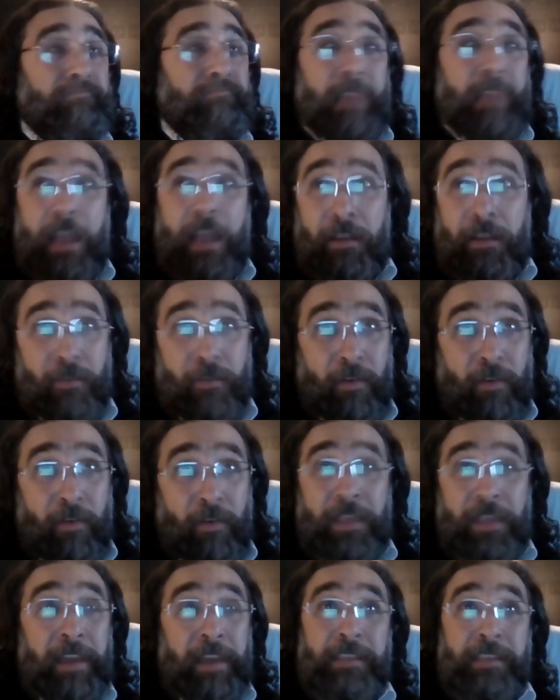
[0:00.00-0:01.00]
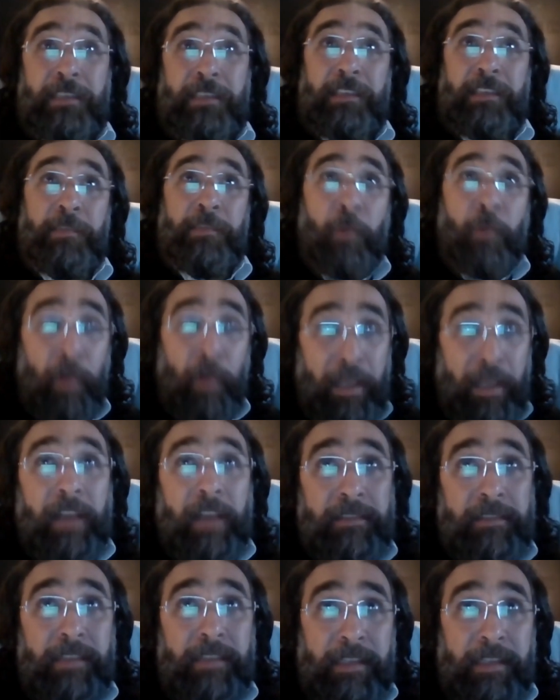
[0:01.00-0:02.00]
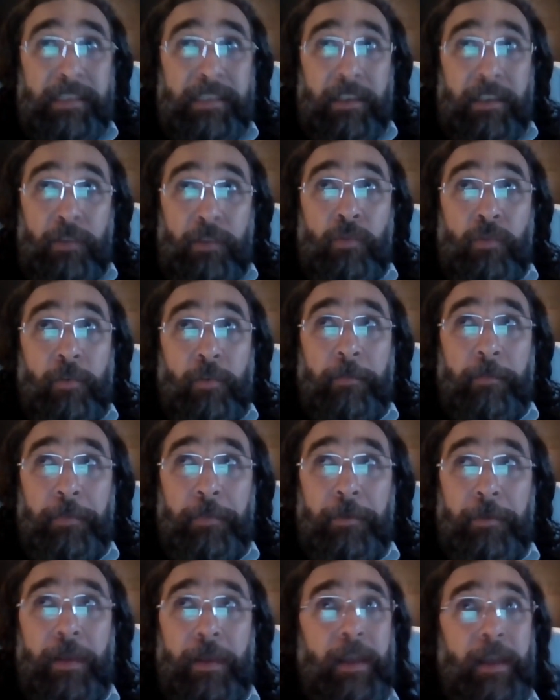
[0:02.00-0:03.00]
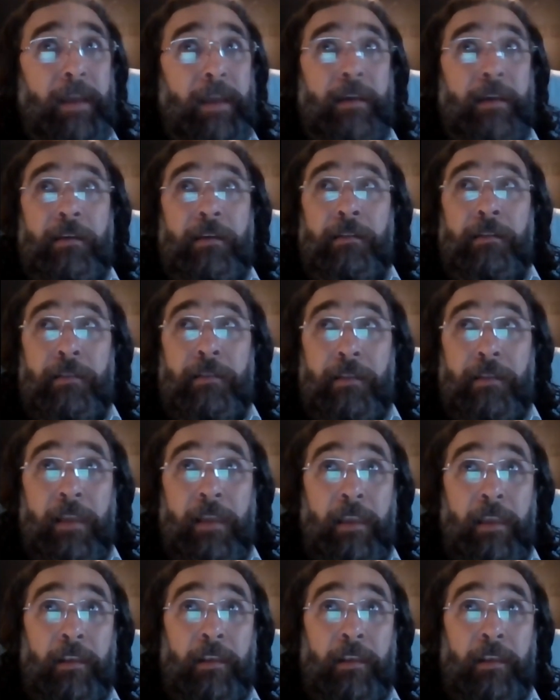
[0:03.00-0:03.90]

I don't know. There is small countries in Europe like